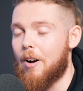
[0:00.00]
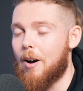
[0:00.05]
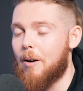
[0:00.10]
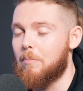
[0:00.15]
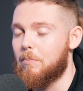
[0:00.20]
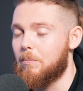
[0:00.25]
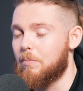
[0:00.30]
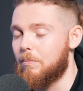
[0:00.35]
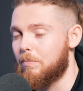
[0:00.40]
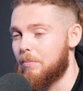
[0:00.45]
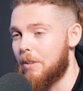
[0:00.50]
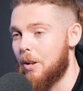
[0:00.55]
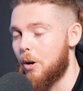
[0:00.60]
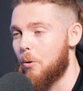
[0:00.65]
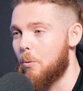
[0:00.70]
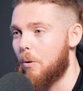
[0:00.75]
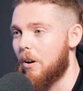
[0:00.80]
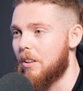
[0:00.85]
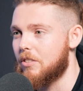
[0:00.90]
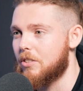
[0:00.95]

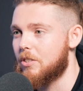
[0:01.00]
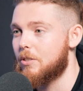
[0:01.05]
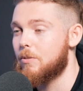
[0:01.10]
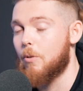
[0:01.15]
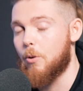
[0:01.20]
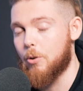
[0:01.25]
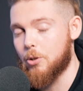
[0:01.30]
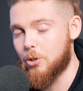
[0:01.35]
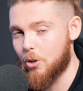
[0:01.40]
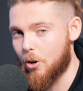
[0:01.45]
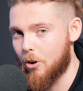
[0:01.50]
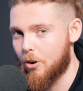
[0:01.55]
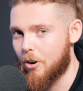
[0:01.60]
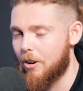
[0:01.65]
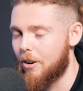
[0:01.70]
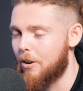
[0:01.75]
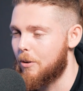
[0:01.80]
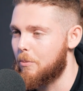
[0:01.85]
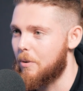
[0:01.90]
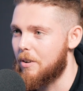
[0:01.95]
little ones, or
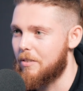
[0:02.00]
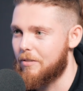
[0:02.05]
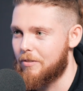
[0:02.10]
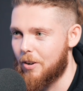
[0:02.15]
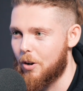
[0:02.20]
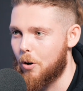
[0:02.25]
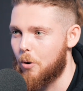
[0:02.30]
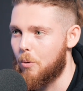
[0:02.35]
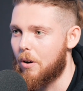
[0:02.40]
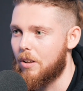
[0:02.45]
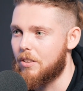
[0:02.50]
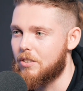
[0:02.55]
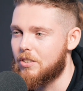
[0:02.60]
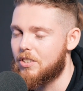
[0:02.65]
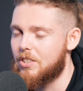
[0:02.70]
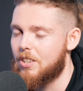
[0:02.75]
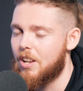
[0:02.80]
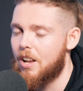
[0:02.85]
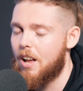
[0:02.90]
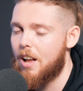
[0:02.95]
soccer with little
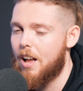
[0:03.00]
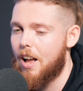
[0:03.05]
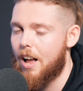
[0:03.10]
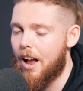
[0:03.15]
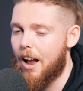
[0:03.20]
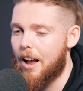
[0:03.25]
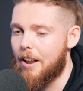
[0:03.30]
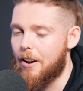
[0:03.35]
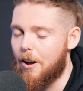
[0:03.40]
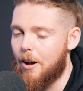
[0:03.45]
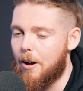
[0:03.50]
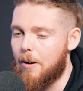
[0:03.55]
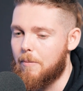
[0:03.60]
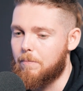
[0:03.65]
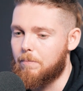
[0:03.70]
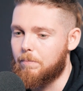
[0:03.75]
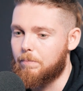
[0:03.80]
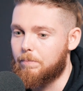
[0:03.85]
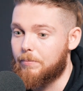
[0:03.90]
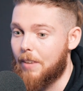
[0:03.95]
ones,
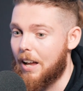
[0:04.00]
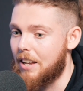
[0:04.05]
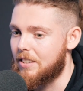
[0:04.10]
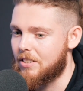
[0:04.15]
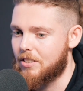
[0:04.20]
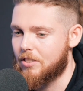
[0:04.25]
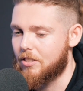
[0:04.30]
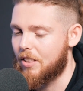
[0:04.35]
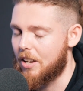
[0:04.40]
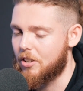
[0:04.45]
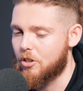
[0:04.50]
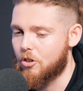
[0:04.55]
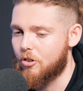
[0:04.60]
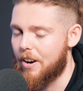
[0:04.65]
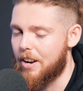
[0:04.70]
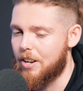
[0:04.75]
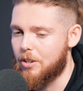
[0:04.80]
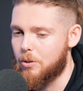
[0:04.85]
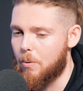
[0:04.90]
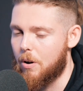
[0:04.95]
and that's
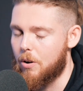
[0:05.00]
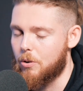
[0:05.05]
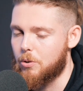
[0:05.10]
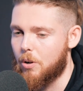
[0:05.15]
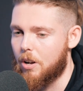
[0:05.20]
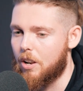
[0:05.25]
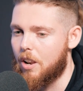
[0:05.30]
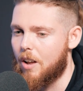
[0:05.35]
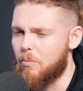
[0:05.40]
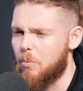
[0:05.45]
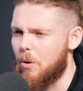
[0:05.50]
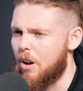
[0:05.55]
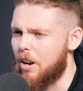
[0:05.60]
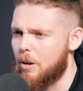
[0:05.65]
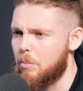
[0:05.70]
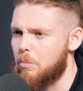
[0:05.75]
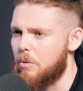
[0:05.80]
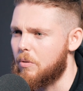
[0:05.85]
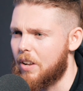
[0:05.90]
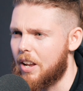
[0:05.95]
great as well. So I love
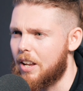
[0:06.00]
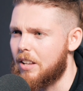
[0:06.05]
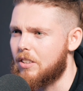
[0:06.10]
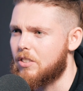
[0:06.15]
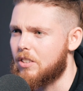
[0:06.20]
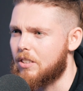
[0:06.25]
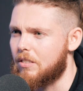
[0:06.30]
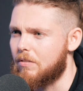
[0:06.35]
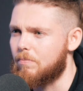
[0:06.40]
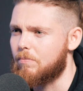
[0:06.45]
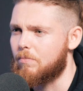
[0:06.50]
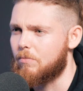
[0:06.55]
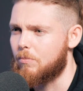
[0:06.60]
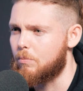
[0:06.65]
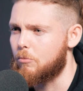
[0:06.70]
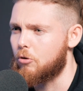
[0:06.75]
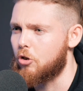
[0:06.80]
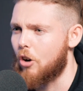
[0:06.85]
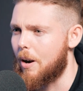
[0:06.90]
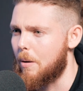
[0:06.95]
working with kids and
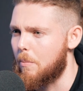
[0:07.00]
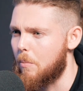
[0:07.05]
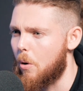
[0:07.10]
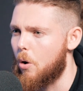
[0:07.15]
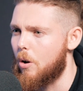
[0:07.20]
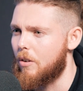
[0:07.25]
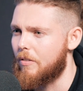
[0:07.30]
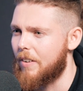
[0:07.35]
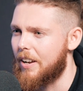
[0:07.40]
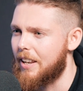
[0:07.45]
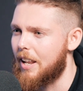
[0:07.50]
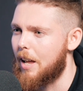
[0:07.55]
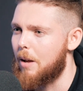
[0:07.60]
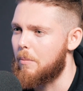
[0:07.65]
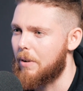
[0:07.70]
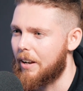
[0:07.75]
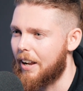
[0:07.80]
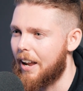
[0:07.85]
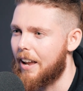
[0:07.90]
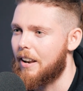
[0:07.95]
trying to motivate them
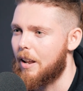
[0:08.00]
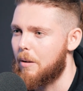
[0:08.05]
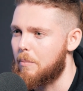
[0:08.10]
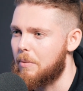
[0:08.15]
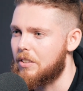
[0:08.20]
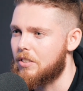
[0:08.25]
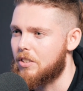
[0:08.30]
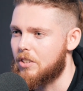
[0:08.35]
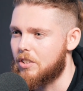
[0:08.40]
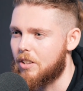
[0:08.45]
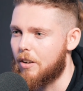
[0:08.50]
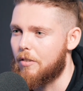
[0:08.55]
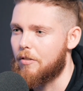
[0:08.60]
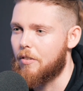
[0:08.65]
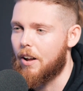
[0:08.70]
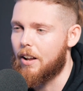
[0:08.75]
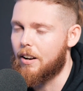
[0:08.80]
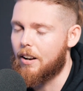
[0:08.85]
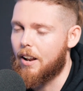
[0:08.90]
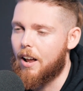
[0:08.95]
and get them into stuff
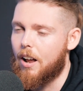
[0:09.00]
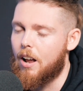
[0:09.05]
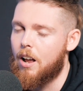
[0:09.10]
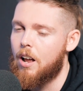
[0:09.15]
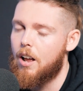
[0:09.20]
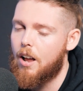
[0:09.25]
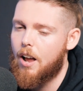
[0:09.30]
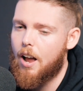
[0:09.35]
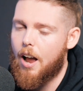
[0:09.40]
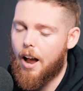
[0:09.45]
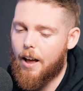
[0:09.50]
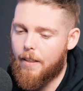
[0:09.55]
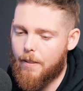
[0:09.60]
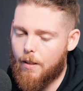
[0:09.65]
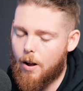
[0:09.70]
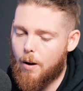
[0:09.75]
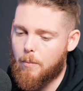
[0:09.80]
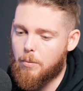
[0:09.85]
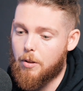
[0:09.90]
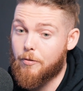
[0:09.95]
like that.
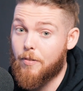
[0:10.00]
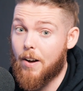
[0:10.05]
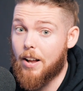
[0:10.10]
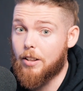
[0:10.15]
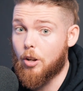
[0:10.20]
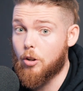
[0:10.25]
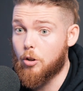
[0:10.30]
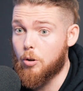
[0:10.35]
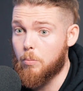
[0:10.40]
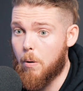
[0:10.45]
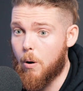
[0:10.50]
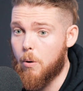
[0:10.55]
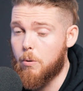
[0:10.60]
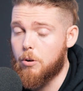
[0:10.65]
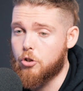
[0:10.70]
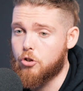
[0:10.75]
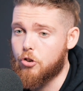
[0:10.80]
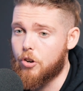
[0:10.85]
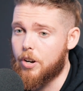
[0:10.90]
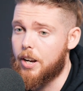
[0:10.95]
And the fact that I do
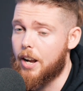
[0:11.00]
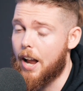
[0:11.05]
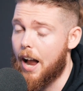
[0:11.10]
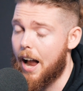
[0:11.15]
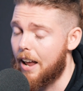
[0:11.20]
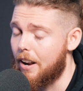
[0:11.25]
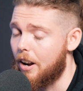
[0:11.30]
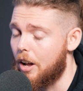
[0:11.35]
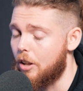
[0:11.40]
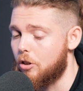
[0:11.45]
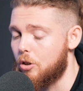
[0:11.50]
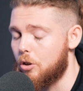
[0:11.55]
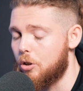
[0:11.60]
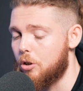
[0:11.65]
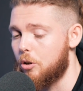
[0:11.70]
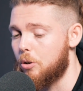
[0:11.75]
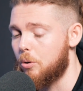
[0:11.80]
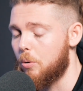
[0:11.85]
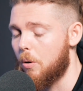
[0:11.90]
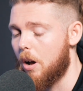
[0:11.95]
poetry and I
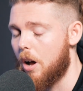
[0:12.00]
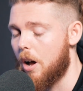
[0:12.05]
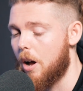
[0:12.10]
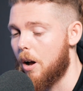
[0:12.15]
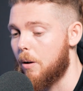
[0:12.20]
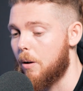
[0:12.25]
do